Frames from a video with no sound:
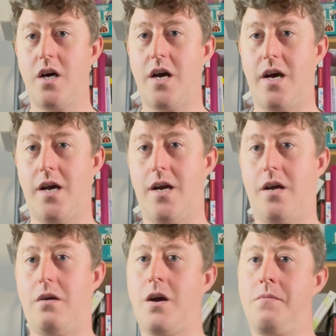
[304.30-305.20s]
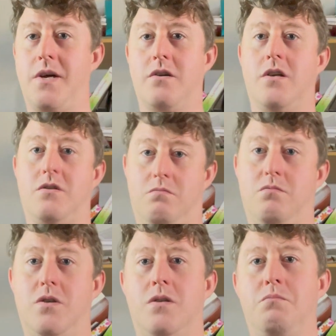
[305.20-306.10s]
I'm now going to
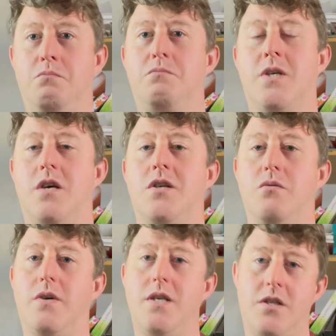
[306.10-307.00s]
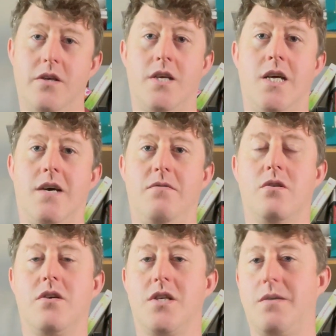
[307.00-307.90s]
cut away so you can have a
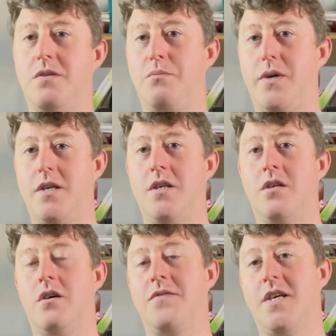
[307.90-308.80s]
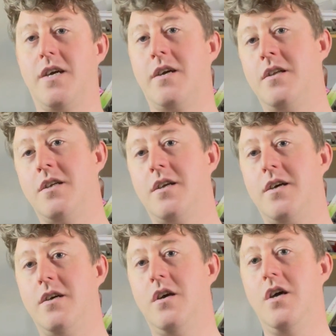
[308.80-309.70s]
look at some of the pictures that I've taken
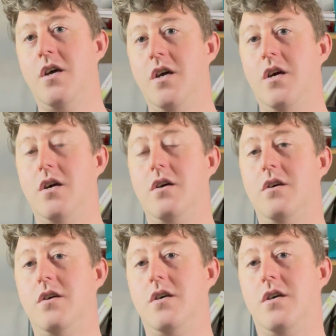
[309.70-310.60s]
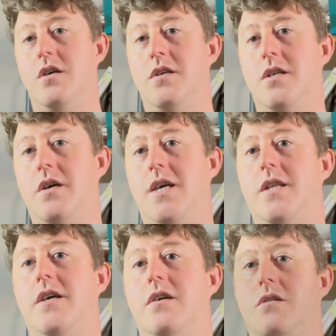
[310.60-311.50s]
today. So here
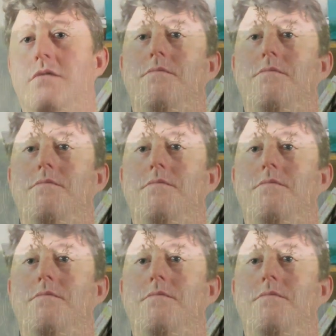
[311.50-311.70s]
they are.